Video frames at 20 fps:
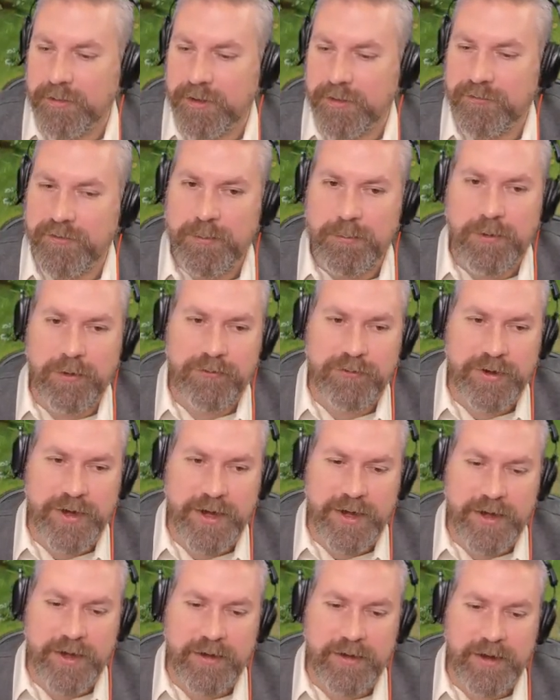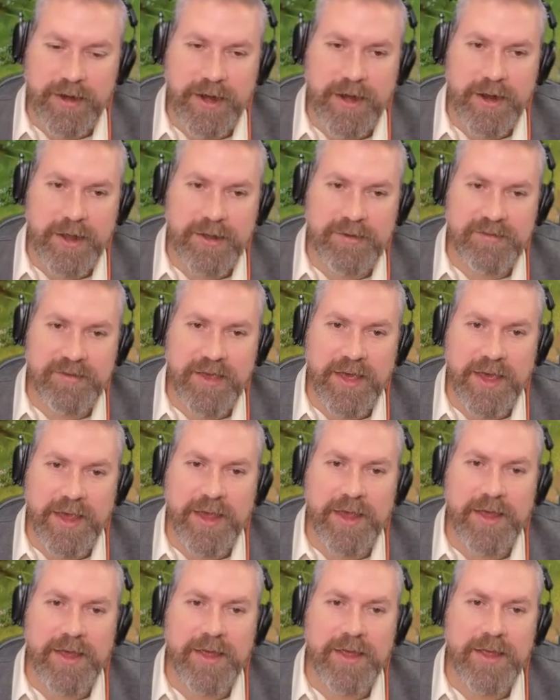If I'm over here and I say,
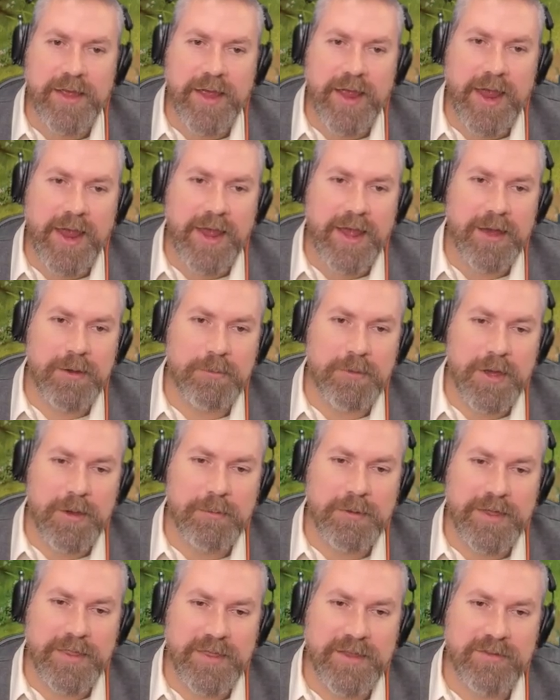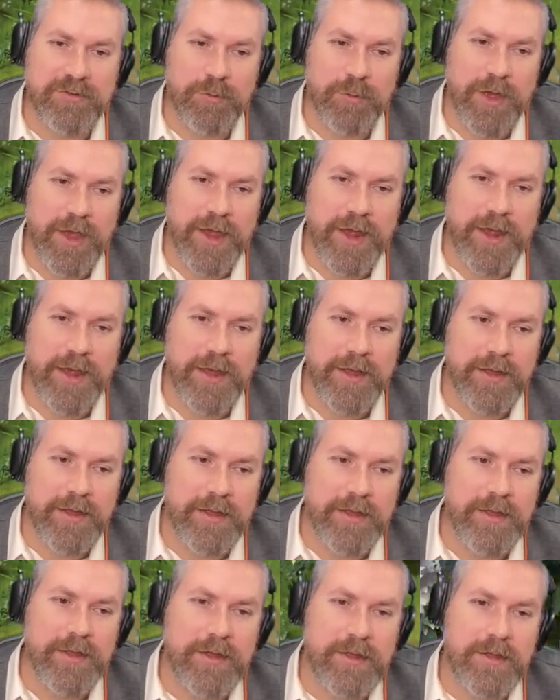hey, I'm coming this way,
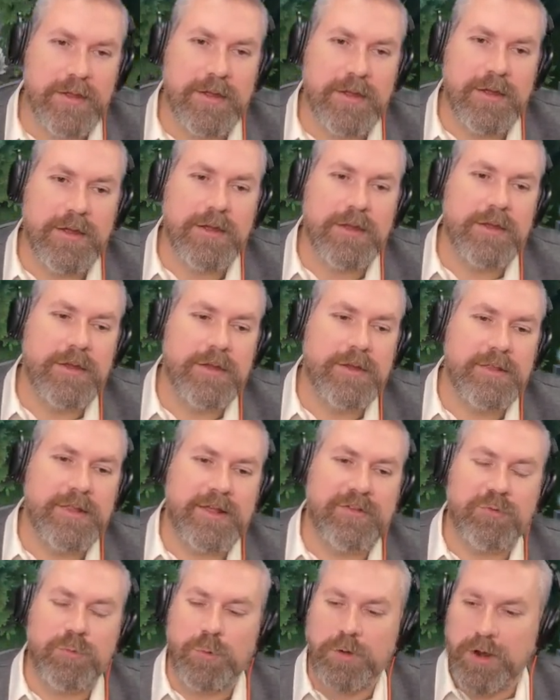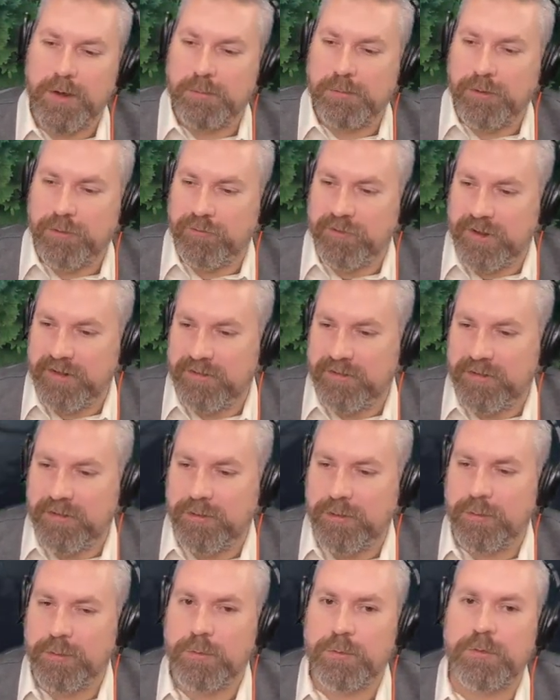that's where I'm moving
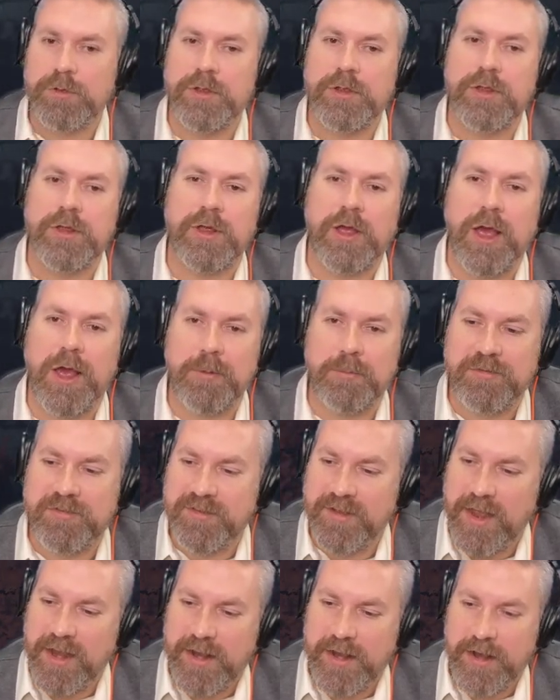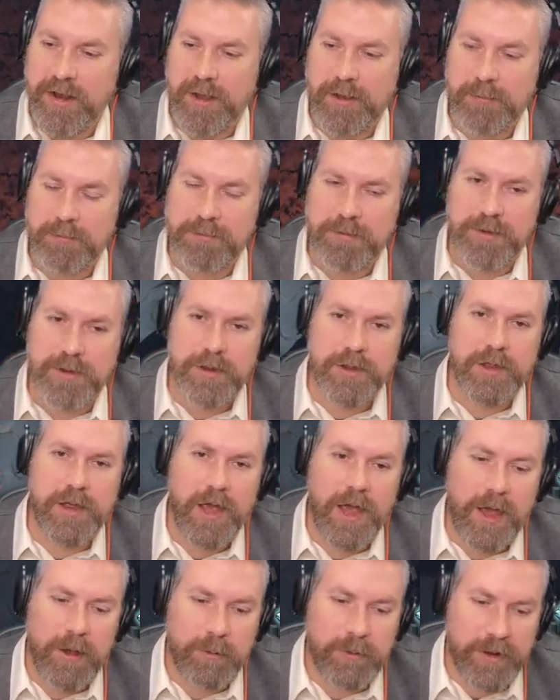to, I'm setting up,
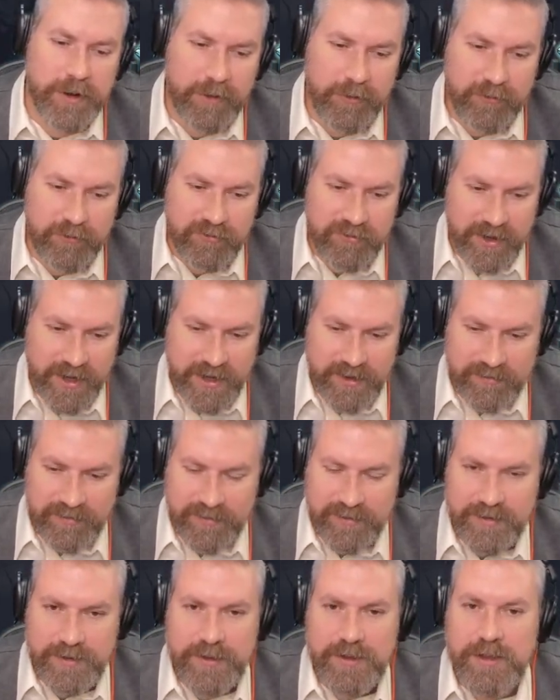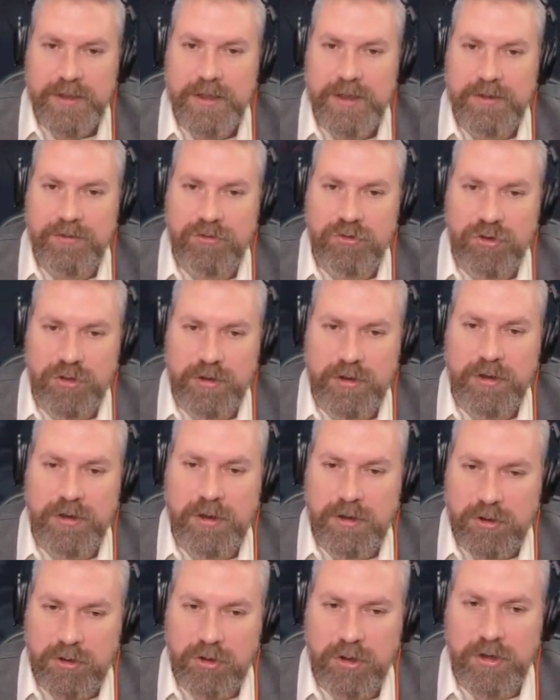I want to go fight. It's
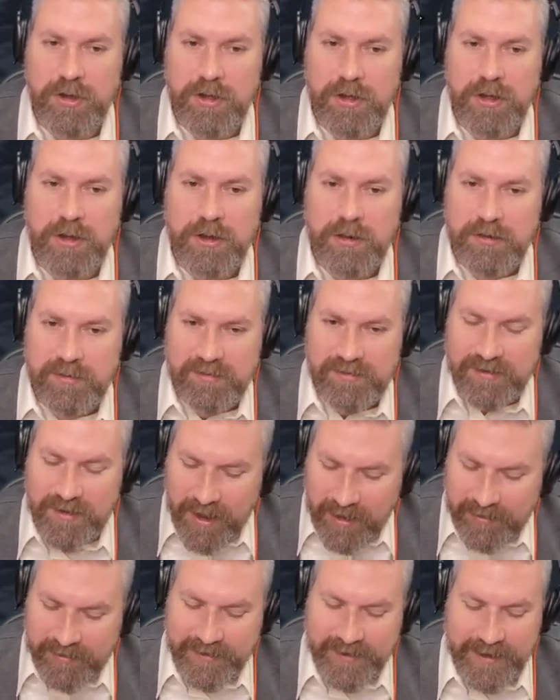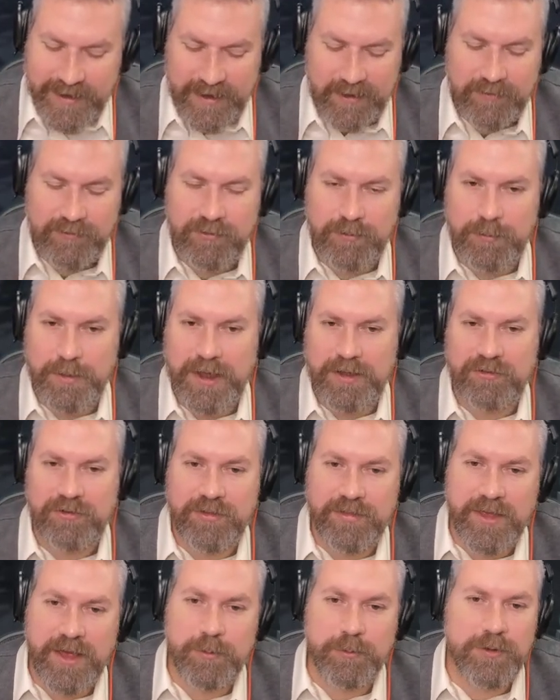good, solid information
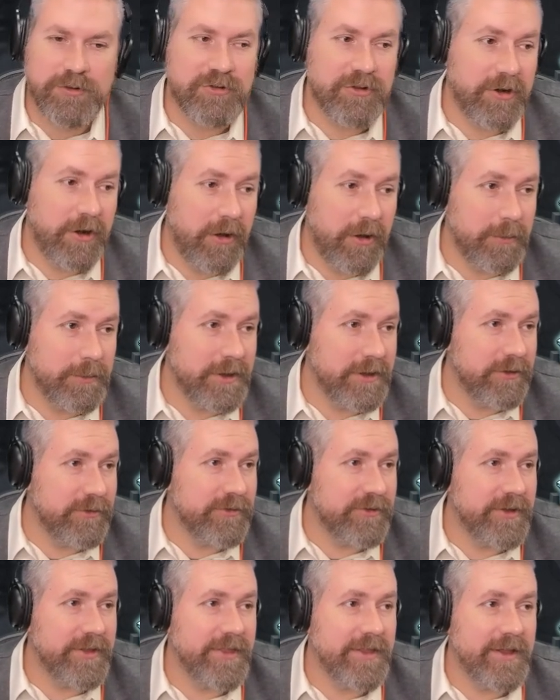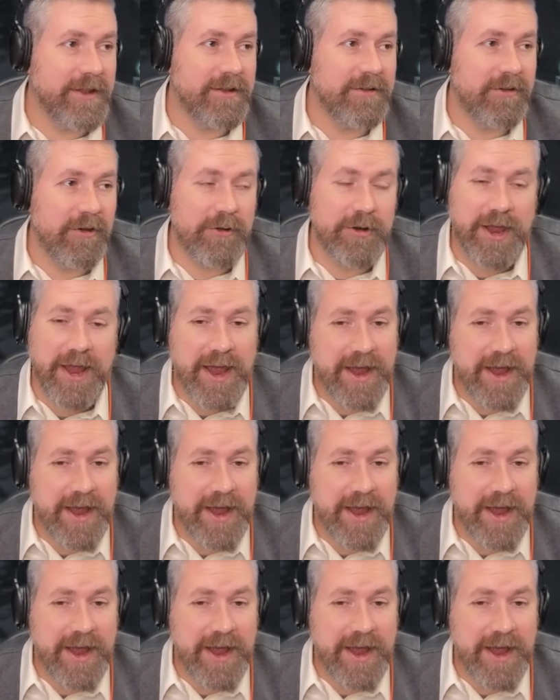that we should all be using in Dota.